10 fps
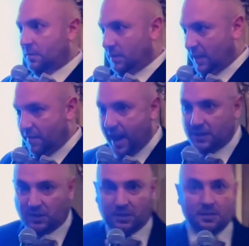
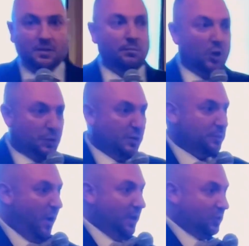events, multiple
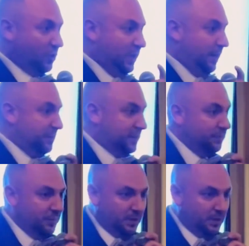sponsorships